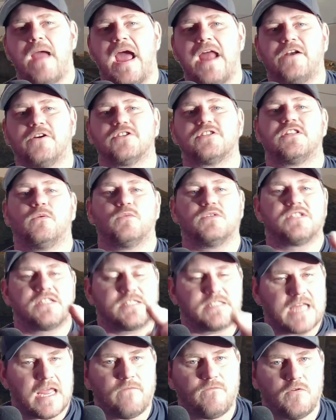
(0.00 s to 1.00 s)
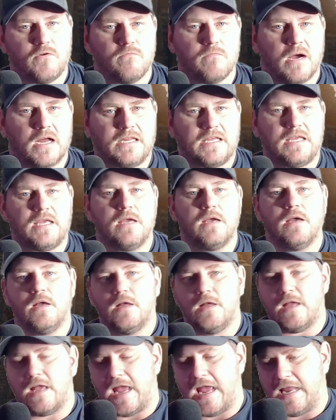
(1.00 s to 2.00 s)
matters that would save you money
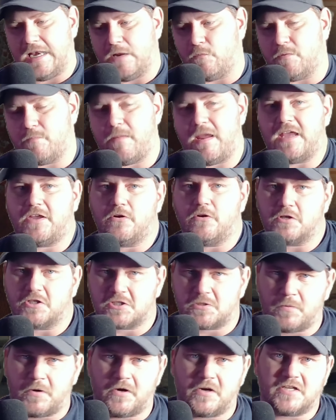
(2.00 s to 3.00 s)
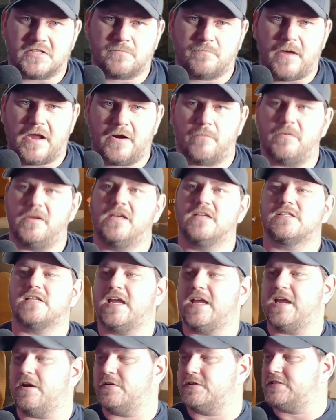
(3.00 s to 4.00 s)
and that would make your experience better because
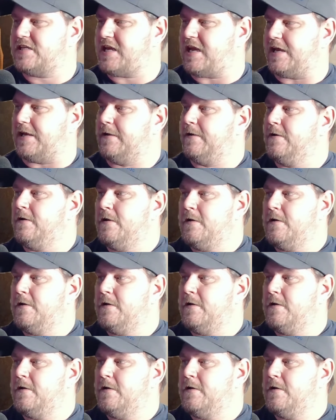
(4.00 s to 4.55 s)
I guarantee it.